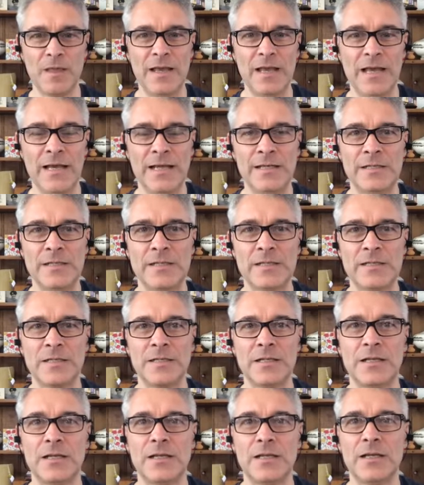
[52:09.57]
And,
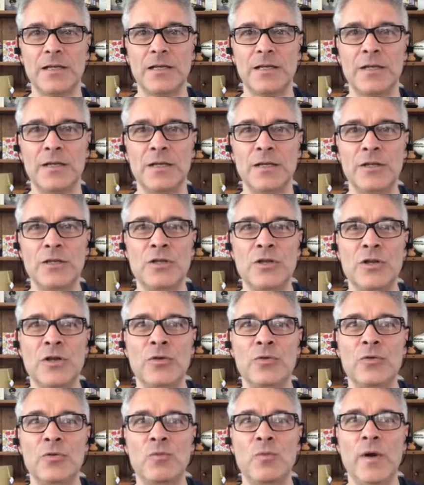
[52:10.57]
you know,
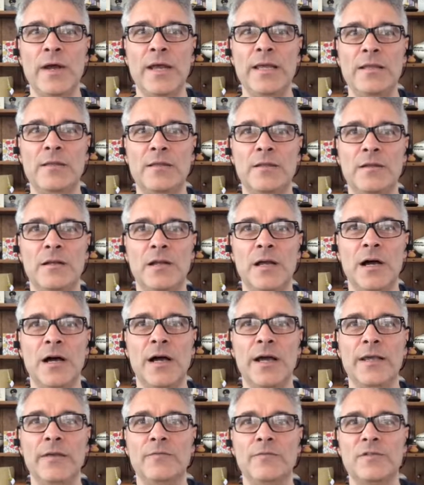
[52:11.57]
the way that
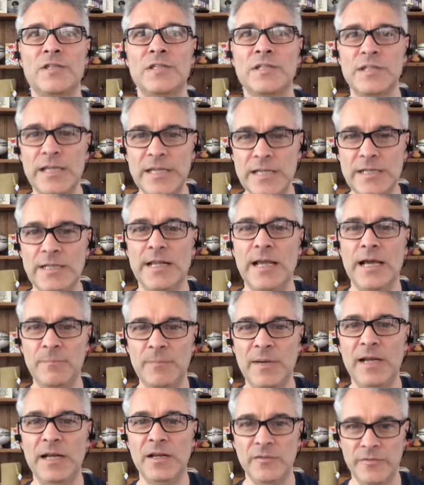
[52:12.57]
I've seen that
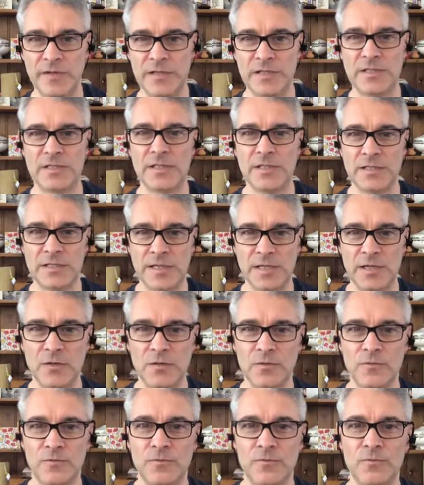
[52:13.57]
manifest
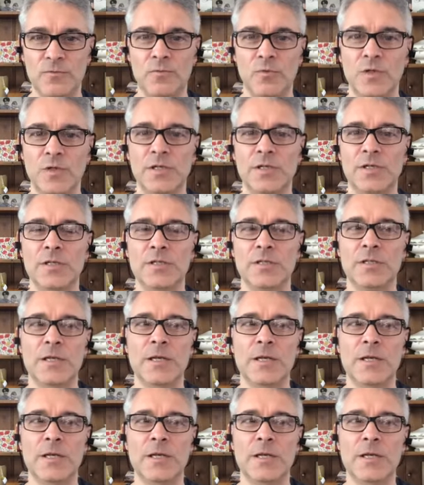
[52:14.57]
itself was